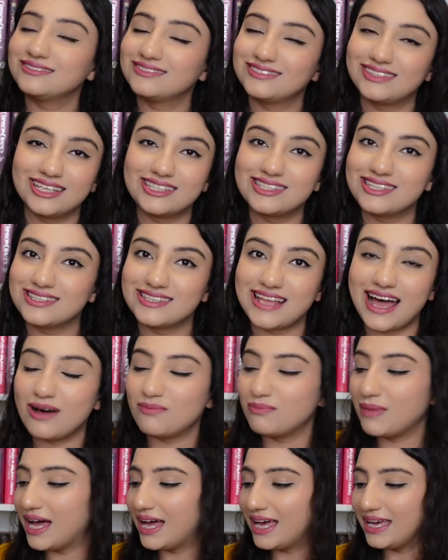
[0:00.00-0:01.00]
is now
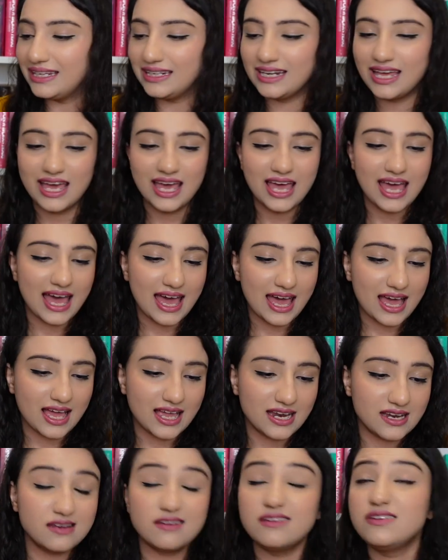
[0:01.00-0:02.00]
mine.
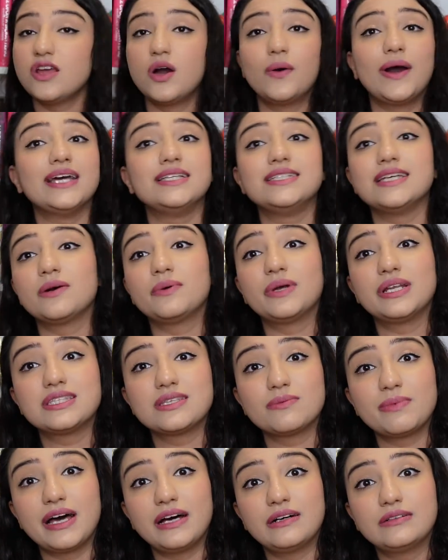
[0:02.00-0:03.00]
No idea what it's
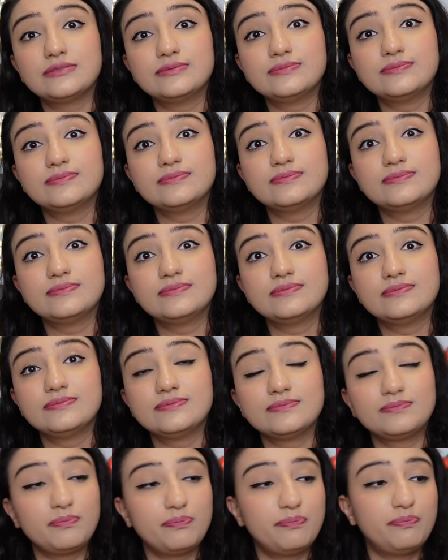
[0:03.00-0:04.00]
about,
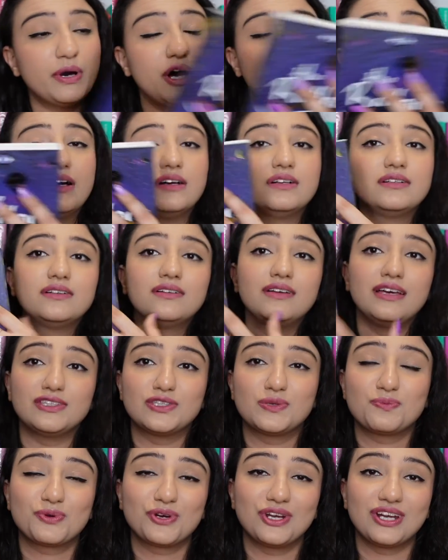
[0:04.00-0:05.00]
but
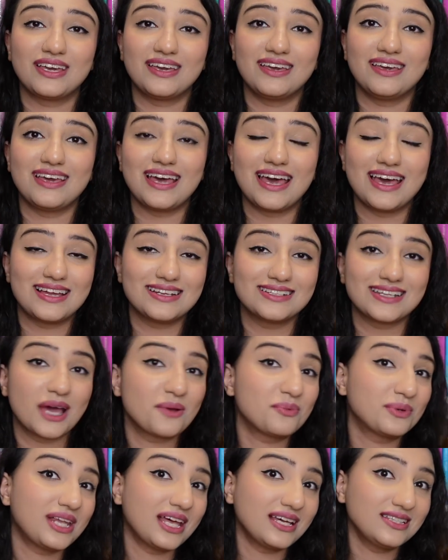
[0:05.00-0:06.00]
it's pretty, and I
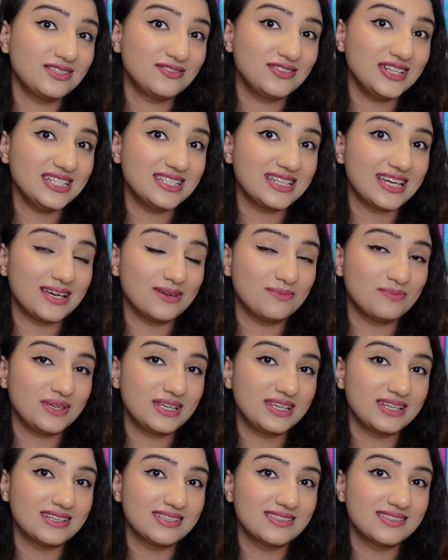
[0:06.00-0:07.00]
would like to read it
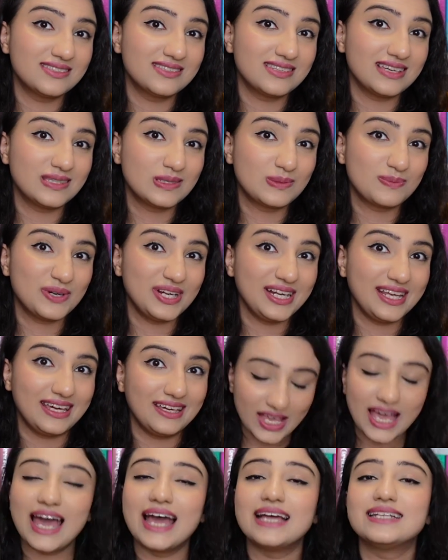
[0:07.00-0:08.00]
because it's pretty.
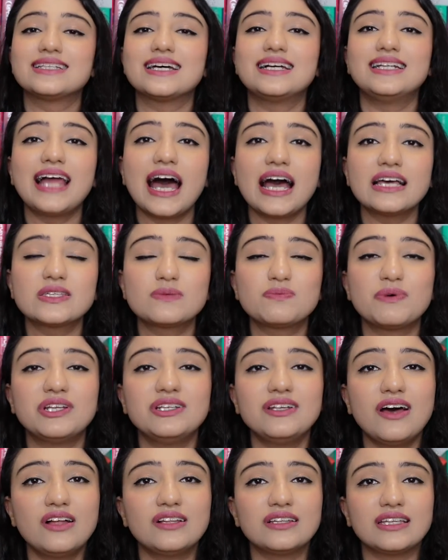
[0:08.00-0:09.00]
And last but
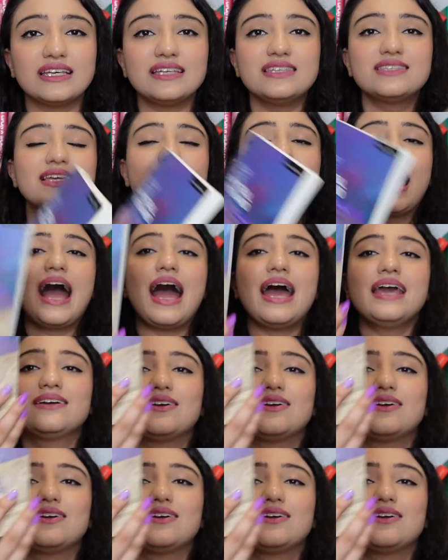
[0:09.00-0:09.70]
not least, I